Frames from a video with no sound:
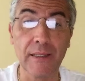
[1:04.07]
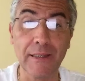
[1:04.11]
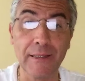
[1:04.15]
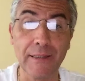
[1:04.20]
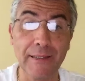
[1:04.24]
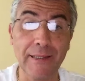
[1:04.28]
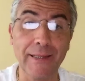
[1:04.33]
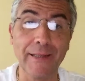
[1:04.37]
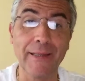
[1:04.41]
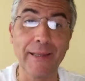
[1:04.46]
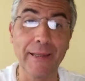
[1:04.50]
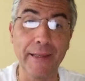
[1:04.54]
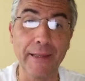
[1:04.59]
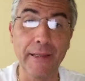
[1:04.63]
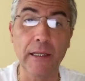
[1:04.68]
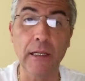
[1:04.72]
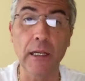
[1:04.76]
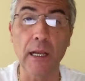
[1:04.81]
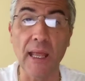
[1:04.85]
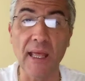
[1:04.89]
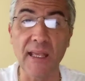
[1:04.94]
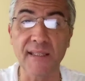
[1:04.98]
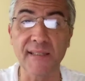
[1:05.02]
did he
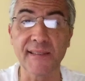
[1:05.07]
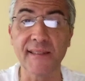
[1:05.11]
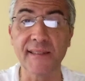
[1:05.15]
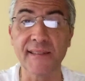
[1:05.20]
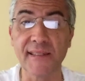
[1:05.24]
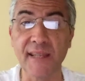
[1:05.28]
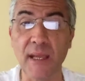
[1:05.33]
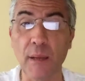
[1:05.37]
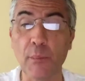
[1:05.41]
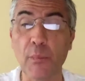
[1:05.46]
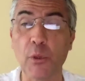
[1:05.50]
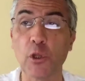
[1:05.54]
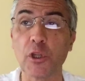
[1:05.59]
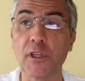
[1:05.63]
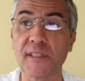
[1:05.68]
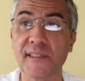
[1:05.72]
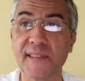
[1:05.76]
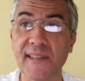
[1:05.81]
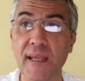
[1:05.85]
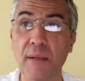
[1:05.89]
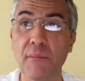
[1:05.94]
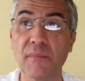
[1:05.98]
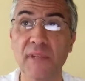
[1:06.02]
cleanse the temple the
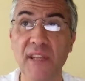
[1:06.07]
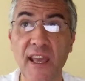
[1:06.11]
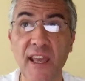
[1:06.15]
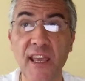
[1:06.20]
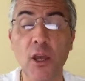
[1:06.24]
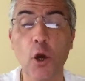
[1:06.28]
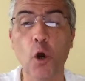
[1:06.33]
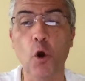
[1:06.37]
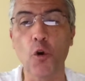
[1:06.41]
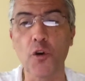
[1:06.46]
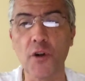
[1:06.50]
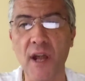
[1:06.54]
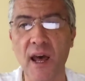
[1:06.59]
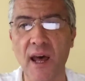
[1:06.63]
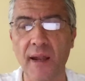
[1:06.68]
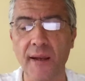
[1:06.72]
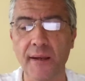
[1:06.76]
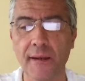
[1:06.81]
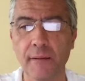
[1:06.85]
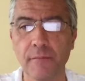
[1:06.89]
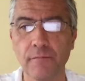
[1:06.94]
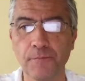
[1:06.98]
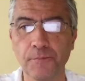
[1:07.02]
same day or
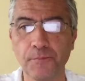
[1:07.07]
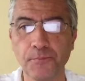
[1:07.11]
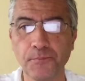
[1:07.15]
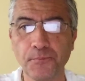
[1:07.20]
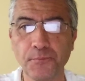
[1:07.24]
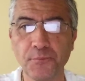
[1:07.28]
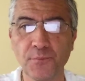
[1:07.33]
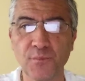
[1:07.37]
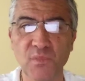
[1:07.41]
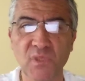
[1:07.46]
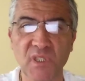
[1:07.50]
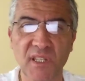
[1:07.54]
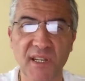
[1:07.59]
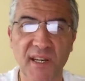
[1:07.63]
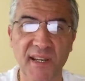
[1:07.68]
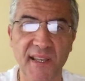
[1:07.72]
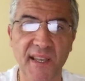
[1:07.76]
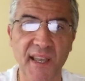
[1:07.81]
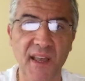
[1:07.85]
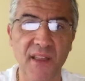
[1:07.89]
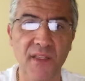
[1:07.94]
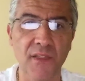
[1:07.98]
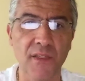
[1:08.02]
not?
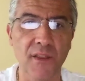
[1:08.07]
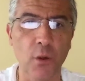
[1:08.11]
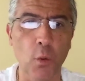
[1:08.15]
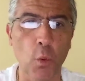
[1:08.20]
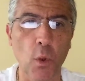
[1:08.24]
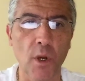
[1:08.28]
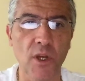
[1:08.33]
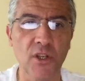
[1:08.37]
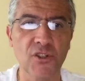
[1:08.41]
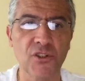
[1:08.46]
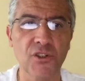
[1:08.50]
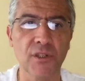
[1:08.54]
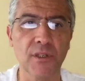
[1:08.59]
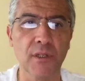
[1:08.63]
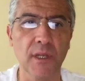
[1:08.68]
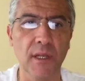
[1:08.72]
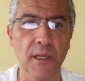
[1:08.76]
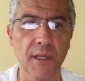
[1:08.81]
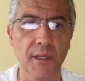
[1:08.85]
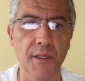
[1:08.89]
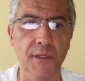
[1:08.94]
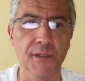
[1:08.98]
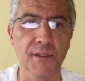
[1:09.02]
Again, the question
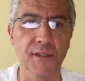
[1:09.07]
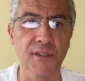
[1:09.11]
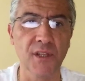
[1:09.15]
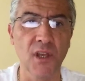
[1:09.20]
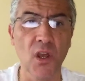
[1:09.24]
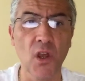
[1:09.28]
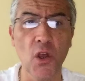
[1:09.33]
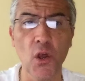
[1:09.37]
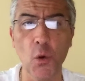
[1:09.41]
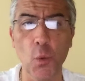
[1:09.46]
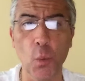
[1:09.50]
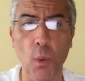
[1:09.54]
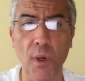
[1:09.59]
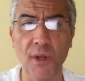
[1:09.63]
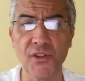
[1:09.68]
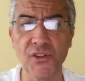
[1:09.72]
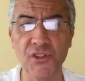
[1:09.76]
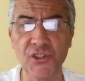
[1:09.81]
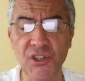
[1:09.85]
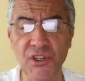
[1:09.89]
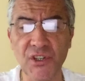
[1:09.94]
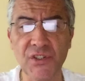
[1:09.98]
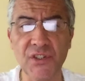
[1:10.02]
is, when
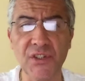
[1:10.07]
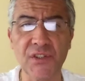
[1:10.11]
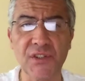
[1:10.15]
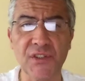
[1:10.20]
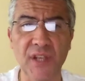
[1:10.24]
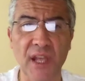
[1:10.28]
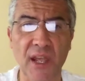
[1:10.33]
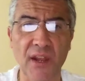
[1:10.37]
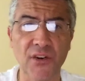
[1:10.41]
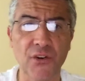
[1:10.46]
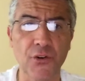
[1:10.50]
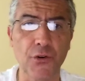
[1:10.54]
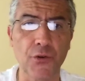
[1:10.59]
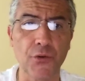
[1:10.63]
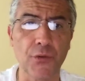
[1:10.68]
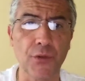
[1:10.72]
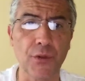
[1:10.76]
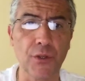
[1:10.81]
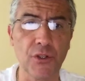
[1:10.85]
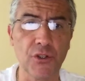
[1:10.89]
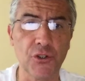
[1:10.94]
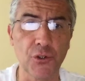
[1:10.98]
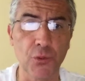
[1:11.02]
Jesus
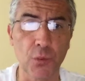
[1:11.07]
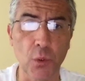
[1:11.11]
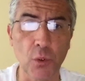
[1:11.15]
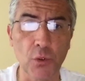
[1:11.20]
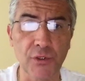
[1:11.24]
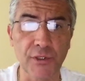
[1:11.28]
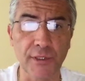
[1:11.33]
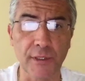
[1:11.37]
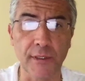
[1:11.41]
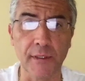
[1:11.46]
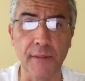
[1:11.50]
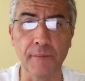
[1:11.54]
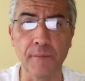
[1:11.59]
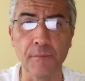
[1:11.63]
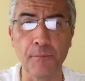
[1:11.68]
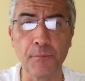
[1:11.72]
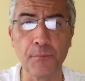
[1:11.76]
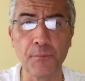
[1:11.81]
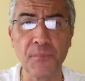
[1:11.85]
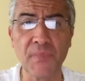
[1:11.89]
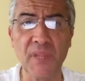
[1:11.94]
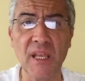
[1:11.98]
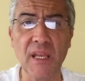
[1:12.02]
entered Jerusalem,
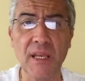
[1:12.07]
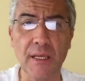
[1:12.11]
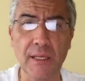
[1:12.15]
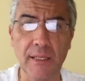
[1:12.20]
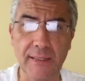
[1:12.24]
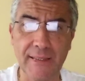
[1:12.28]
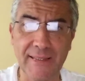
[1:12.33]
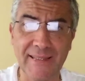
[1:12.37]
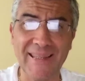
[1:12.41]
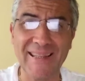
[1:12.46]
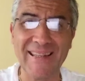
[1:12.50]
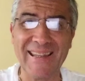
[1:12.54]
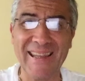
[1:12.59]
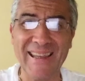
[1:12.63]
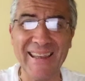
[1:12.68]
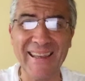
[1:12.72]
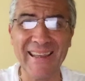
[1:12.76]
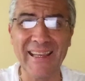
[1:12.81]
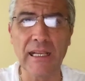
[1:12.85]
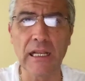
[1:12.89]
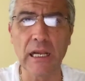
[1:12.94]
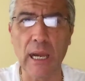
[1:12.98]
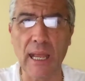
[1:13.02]
did
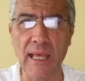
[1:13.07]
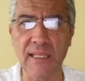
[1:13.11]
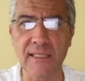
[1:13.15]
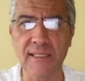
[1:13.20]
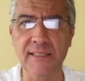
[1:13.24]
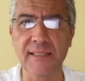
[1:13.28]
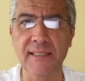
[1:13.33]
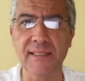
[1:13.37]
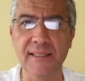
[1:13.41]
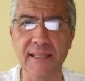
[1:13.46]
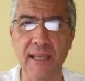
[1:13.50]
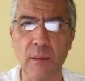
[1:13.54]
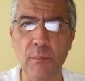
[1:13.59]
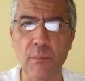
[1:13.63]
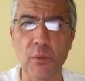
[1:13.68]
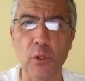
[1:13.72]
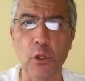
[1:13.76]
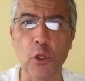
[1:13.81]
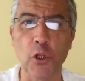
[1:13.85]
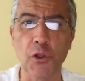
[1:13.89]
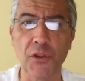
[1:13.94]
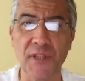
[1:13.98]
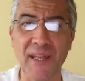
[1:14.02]
he cleanse the
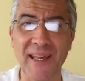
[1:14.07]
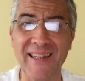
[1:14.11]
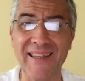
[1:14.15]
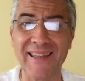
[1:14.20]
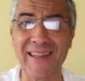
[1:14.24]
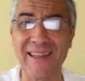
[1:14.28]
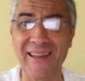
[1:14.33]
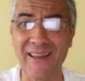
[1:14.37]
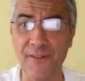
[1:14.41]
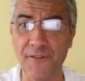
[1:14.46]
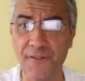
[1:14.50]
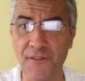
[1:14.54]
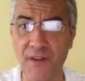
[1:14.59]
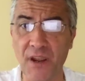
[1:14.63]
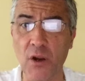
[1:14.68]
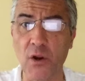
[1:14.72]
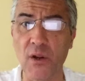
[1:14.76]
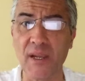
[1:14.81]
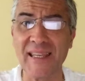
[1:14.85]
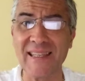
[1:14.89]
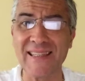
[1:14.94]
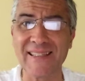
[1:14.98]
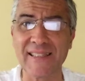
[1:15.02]
temple that
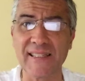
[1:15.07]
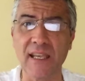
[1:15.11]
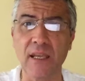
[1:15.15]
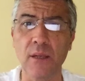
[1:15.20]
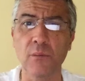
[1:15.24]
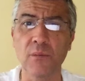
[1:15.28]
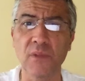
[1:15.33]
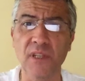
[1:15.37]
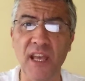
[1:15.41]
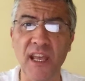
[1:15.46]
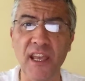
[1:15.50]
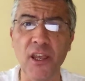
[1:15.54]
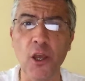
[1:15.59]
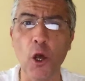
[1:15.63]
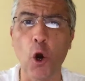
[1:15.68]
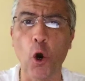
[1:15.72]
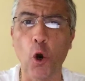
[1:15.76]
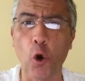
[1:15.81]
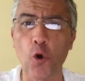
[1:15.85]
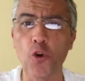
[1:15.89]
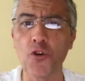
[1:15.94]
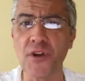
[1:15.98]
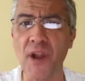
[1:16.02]
very same day
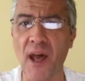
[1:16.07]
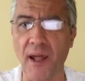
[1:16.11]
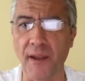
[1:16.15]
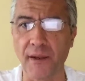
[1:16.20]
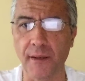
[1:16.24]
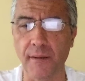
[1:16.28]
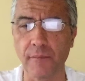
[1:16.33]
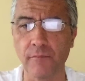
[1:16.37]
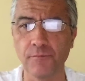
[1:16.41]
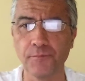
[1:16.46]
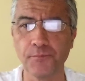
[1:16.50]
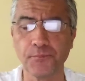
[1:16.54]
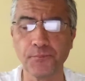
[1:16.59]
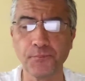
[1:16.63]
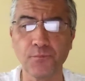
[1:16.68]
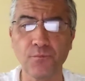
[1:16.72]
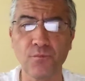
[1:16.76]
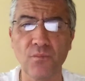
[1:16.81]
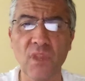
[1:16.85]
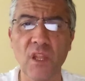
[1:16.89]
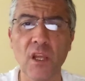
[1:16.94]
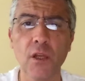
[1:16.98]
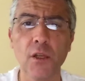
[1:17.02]
or not?
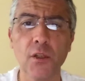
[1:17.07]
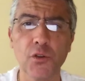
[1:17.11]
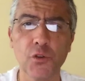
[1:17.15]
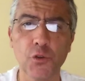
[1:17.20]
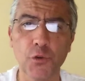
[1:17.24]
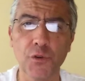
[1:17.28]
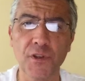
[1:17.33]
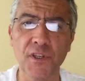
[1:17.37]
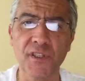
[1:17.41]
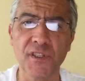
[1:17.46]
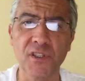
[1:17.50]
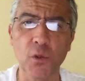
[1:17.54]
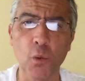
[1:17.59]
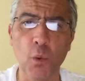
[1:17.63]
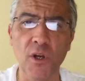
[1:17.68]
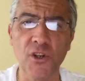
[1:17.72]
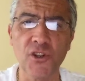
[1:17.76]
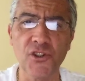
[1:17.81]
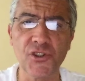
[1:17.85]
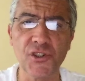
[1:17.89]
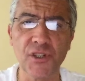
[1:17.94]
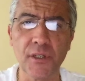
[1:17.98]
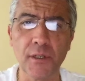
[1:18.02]
To this
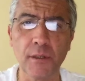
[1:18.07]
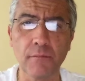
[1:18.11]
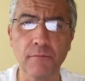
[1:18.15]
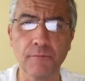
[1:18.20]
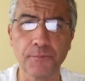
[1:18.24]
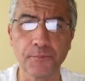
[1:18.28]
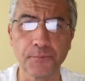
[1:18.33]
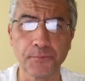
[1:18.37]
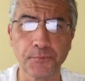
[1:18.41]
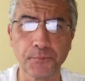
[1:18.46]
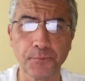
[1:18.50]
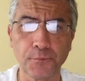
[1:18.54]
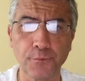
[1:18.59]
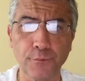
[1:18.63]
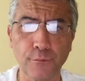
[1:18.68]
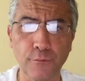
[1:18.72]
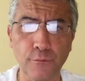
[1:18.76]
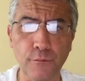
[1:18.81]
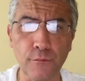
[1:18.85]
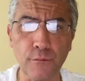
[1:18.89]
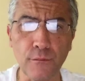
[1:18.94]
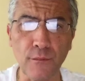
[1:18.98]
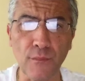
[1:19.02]
question,
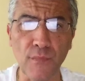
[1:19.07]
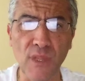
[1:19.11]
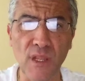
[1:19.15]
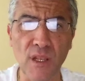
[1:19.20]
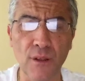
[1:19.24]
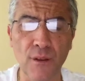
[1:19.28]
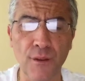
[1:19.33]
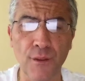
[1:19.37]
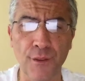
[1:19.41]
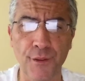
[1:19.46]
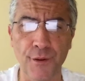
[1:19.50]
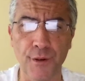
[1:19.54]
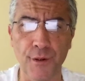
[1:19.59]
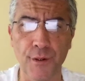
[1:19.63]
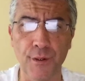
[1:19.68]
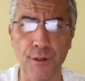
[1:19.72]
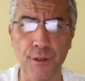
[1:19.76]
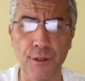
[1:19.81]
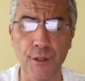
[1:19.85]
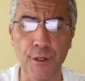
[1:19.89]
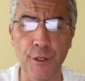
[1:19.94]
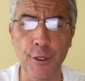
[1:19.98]
the